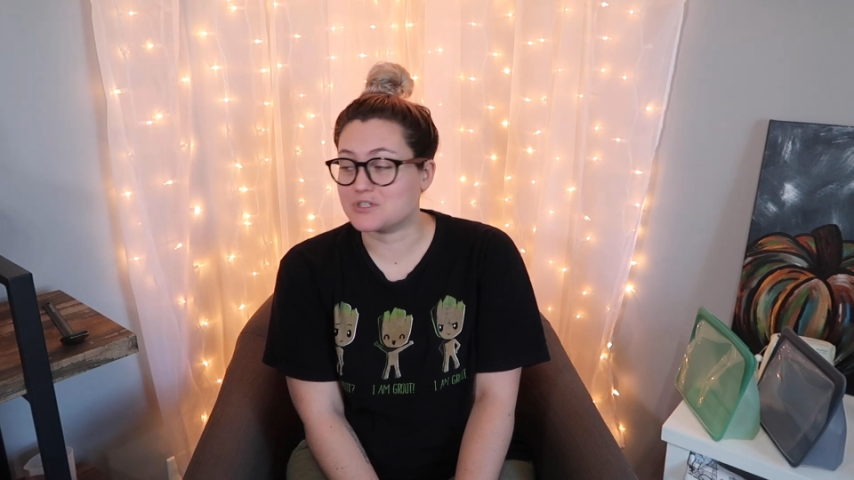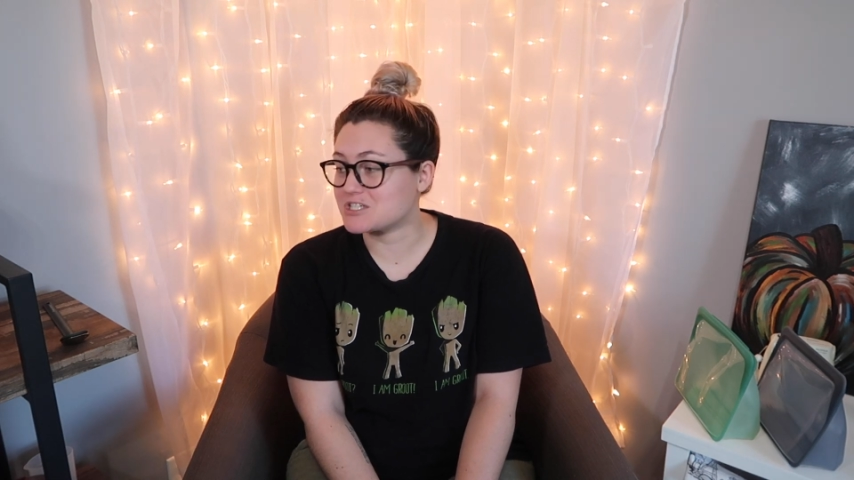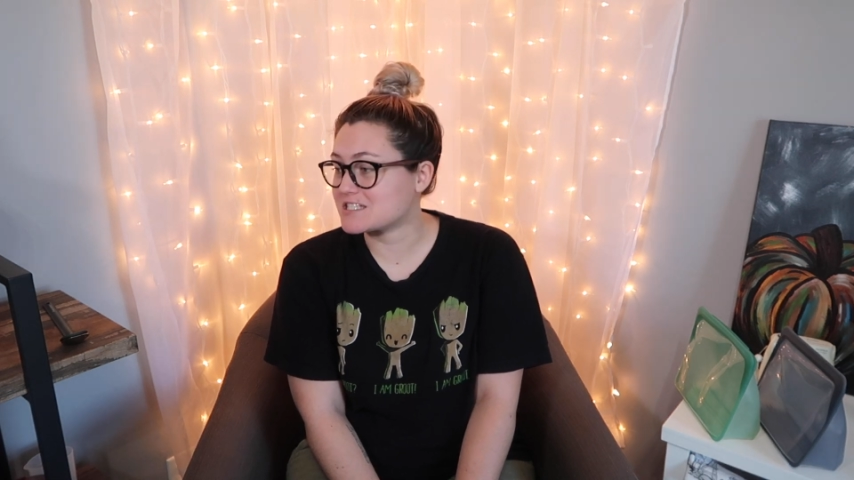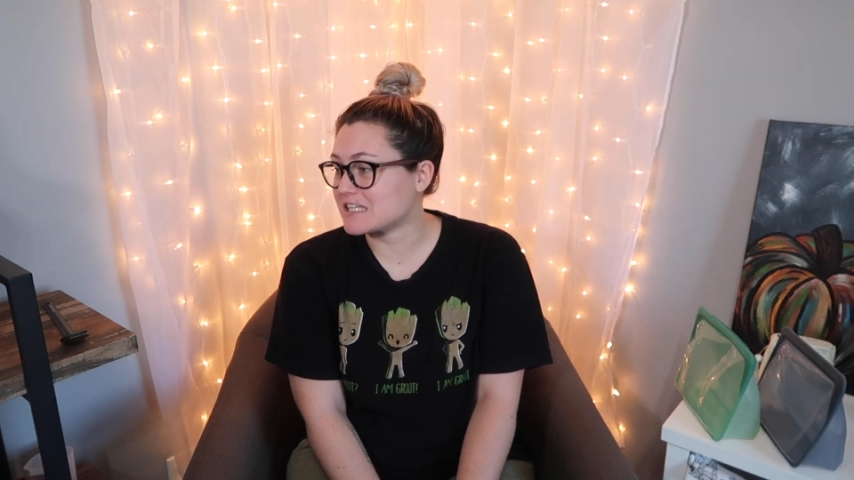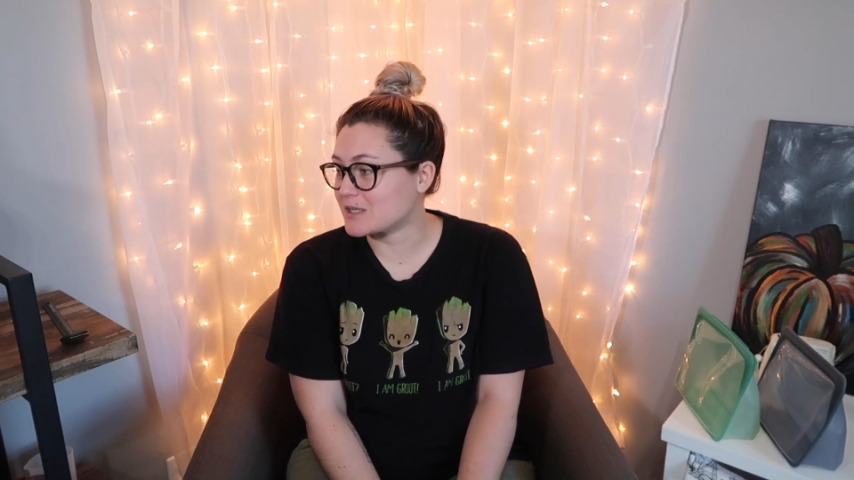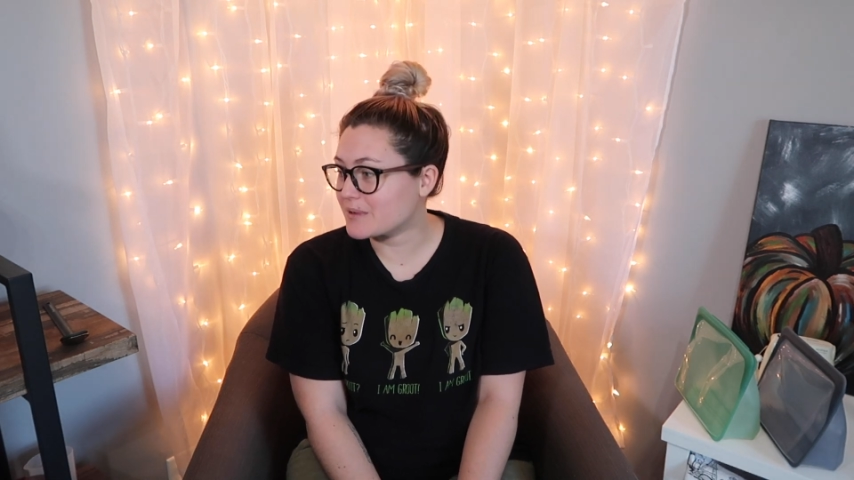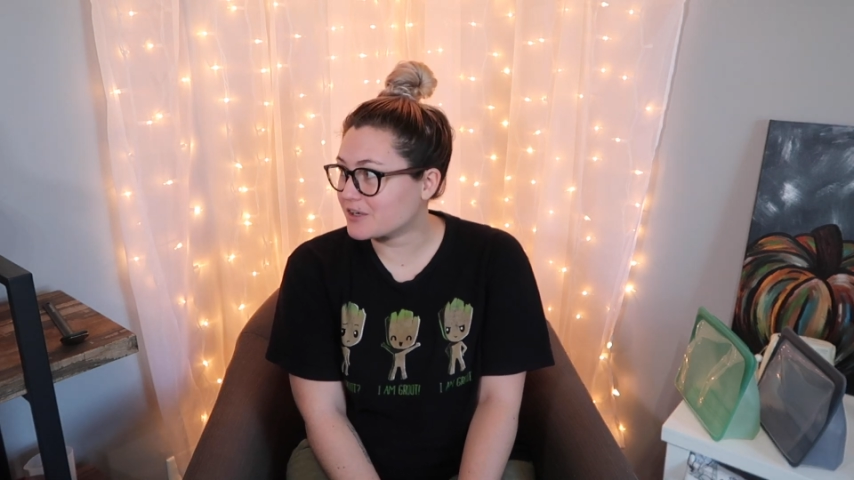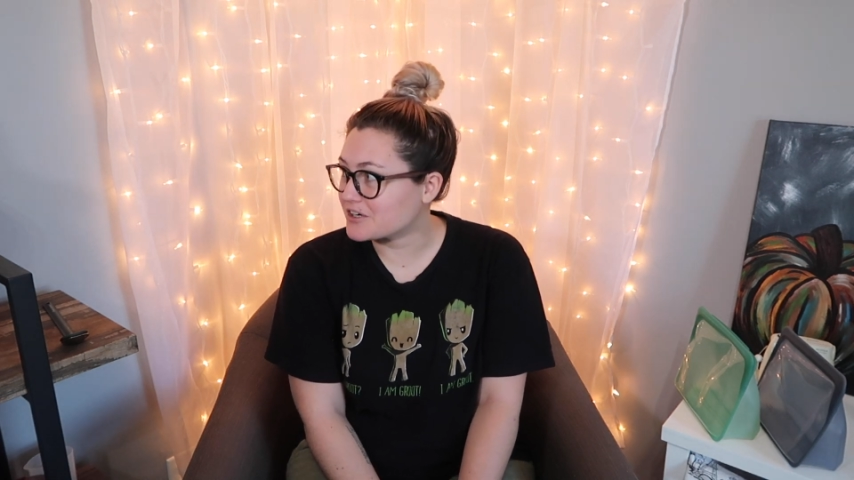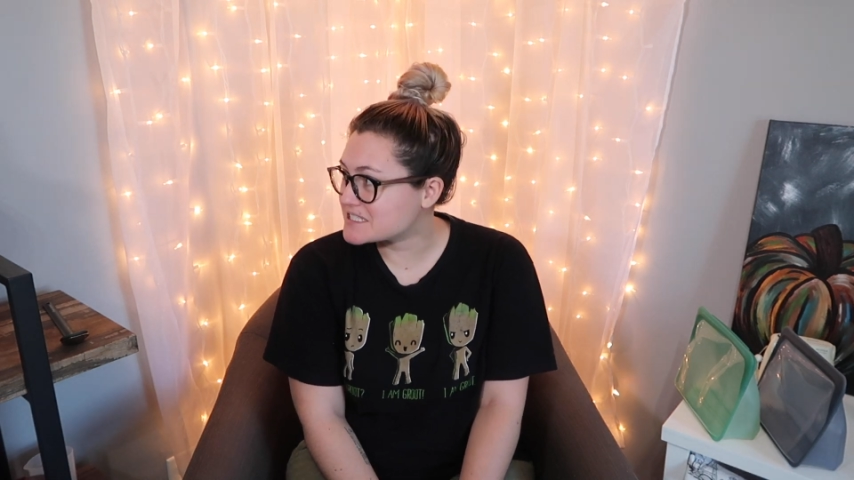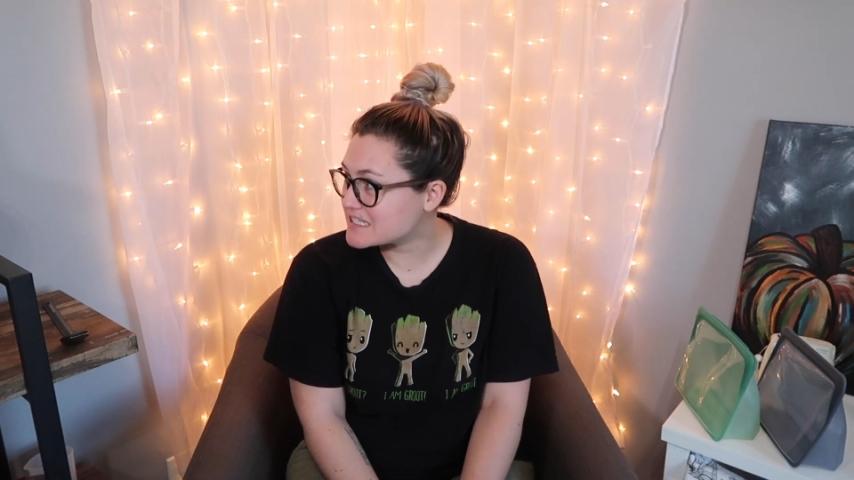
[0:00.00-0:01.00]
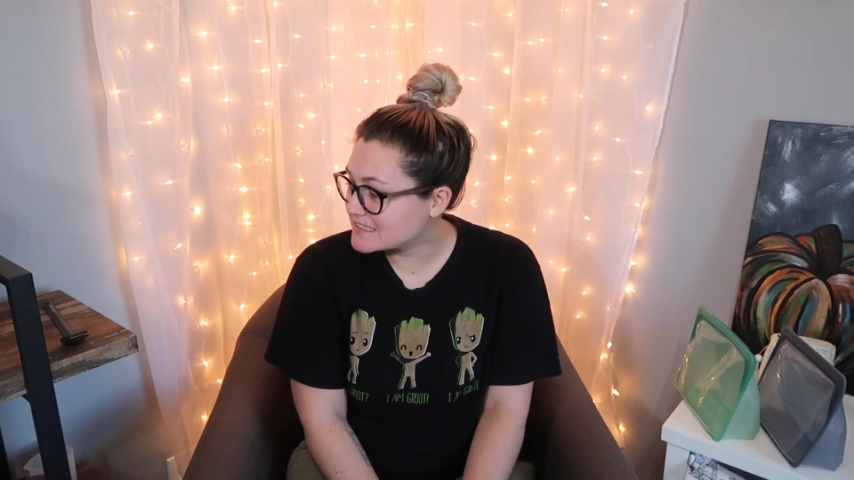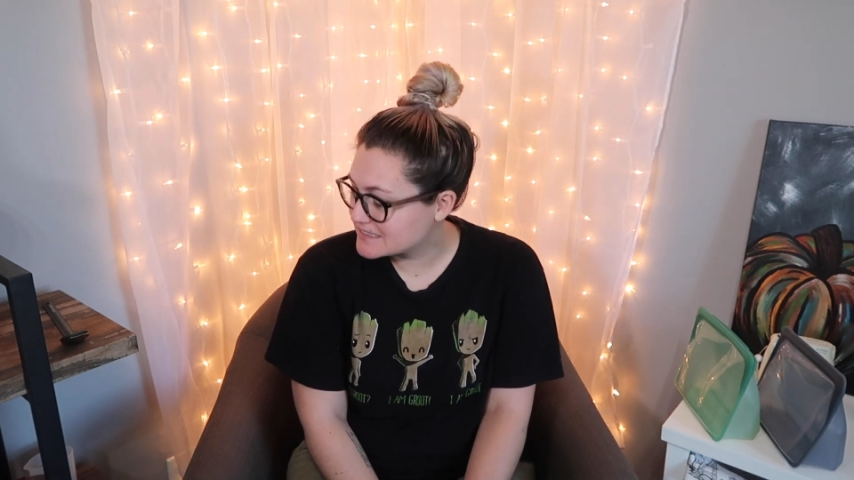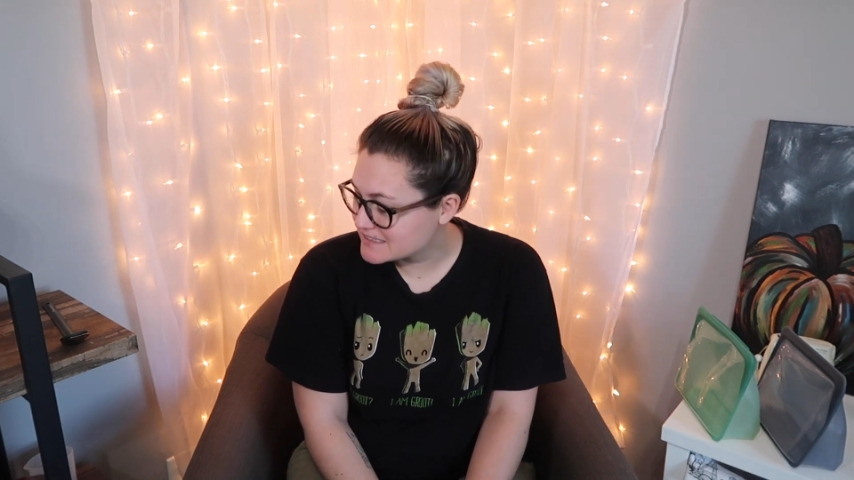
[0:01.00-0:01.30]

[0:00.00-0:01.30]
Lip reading: which is a little bit crazy